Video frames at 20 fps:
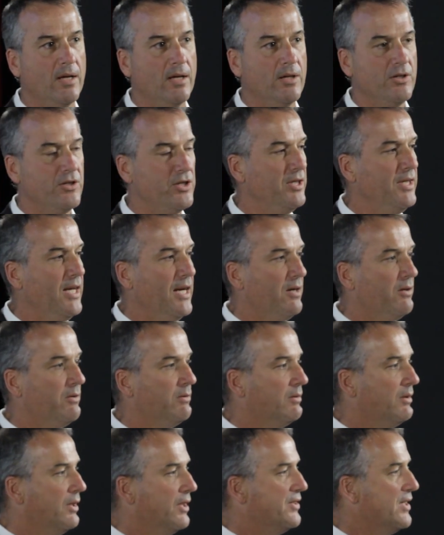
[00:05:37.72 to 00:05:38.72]
She now
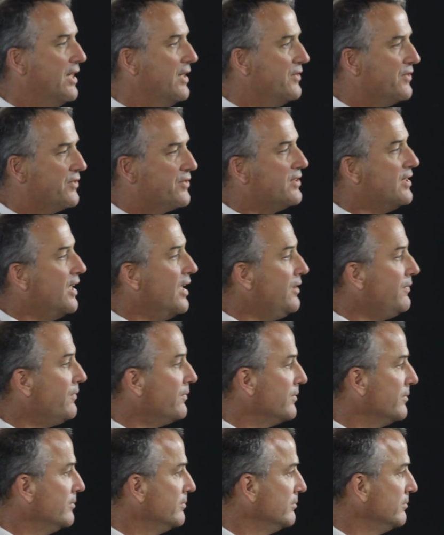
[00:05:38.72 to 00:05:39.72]
attends TAFE.
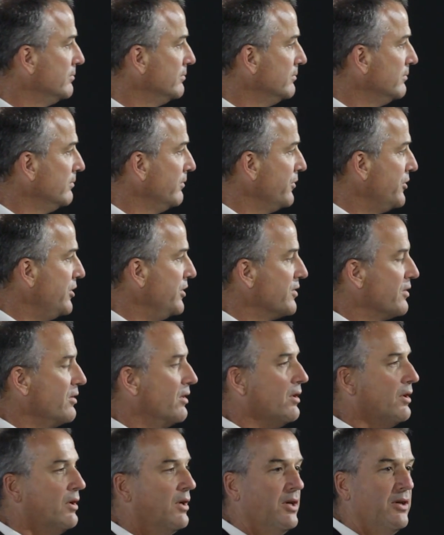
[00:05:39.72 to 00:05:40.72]
She's
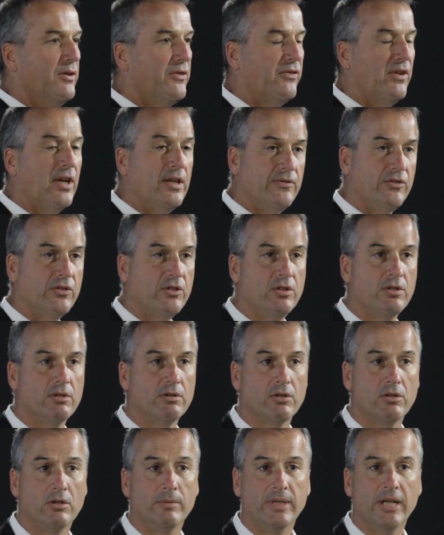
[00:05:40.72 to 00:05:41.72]
got safe, secure
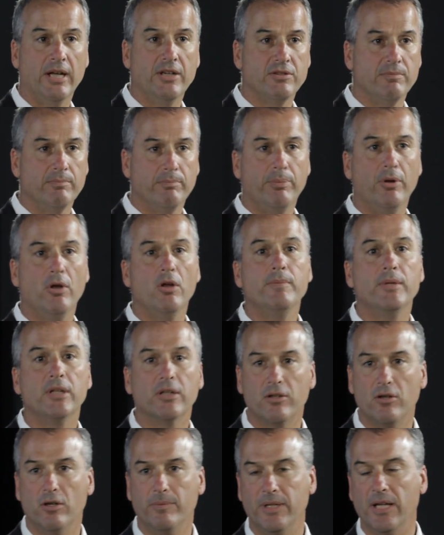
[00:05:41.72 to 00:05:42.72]
accommodation, permanent
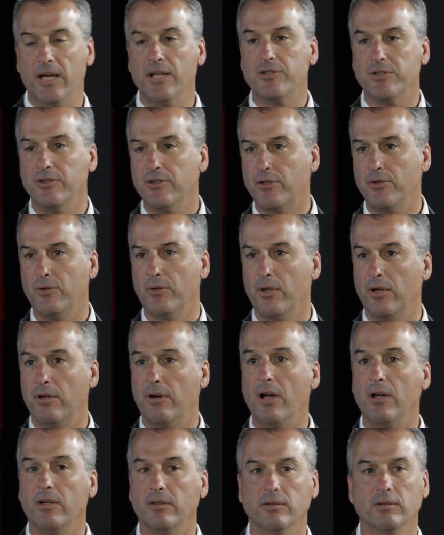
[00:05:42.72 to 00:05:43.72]
accommodation to call her
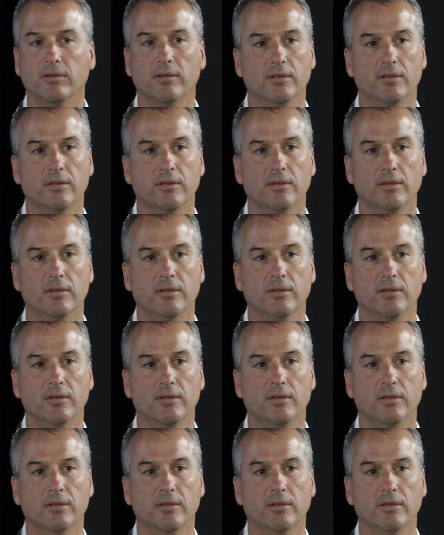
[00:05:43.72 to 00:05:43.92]
own.